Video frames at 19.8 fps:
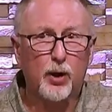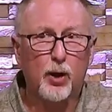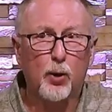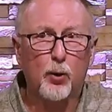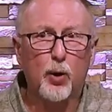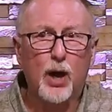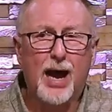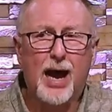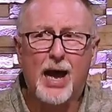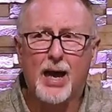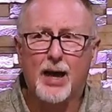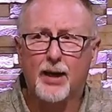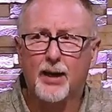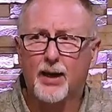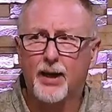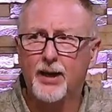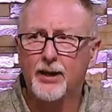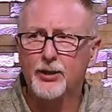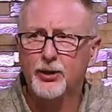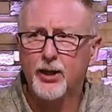harag,
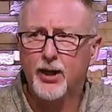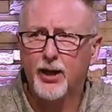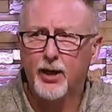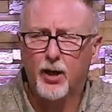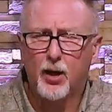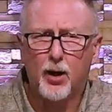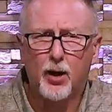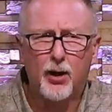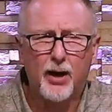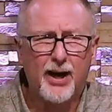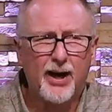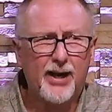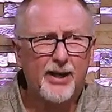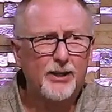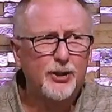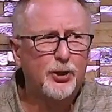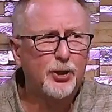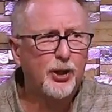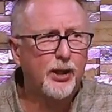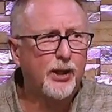H A R A
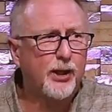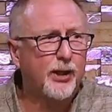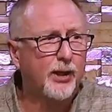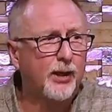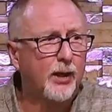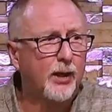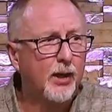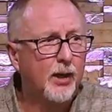G.